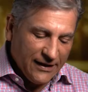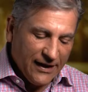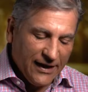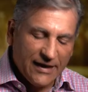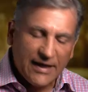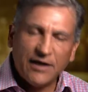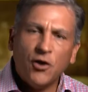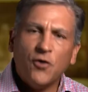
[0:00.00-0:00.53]

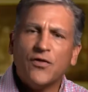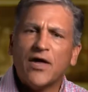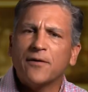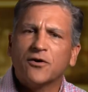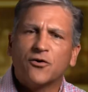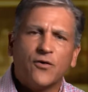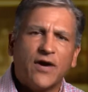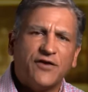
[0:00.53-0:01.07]
And I know
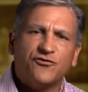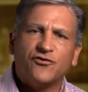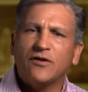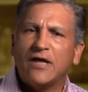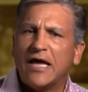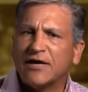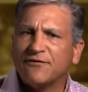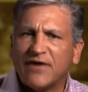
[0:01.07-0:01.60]
that creates a
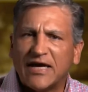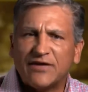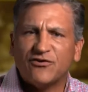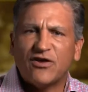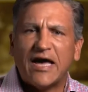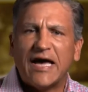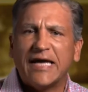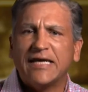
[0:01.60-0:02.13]
lot of
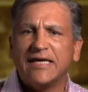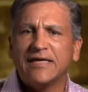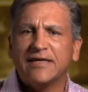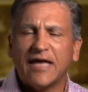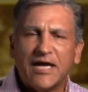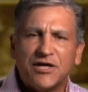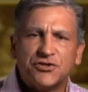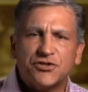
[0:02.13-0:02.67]
anxiety and
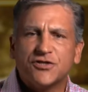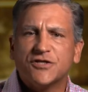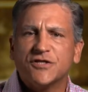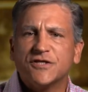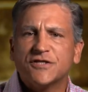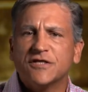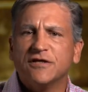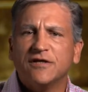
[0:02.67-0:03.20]

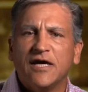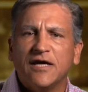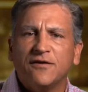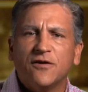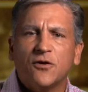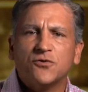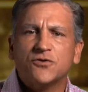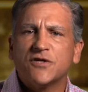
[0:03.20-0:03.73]
anxiousness
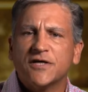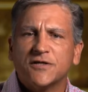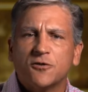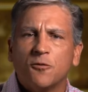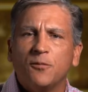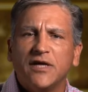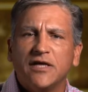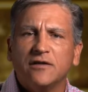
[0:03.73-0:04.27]
and those things
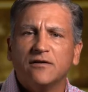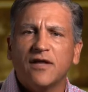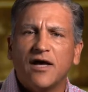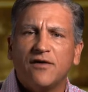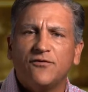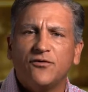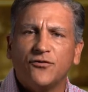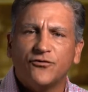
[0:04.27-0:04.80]
on many
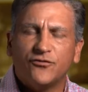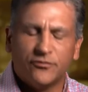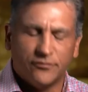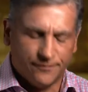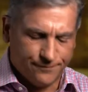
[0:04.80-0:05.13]
levels.